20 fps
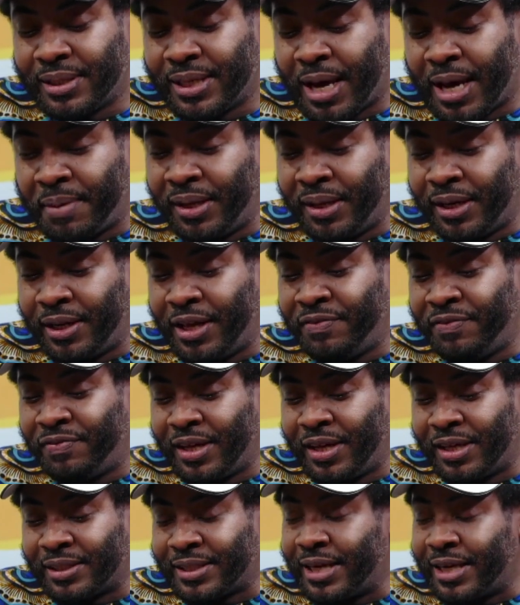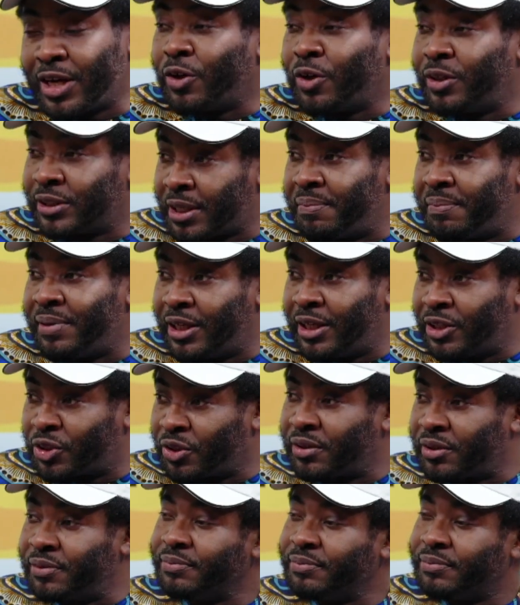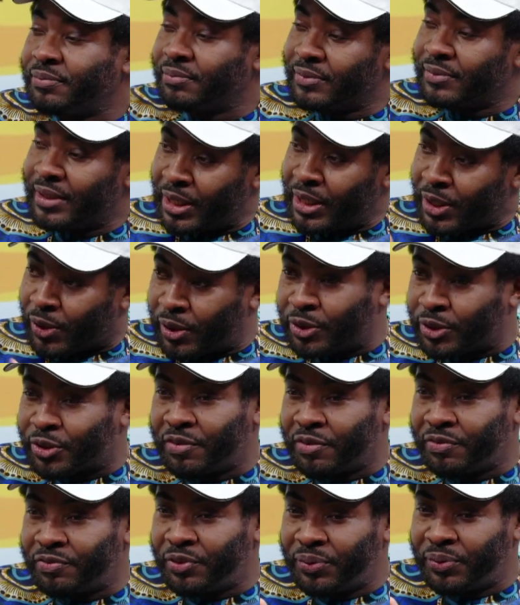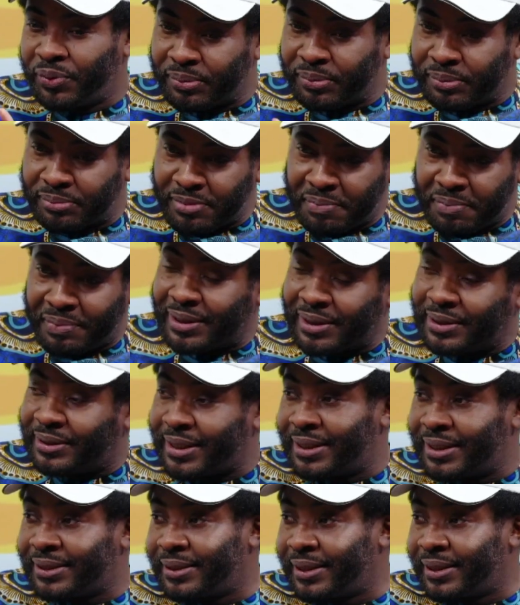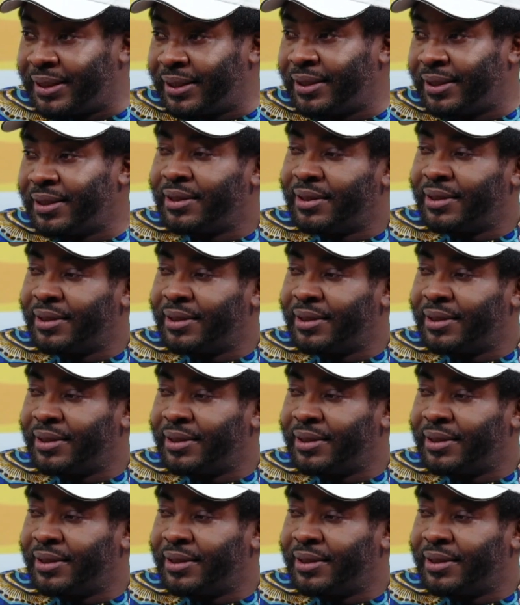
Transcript: if there's any contamination in the course of you maybe ingesting,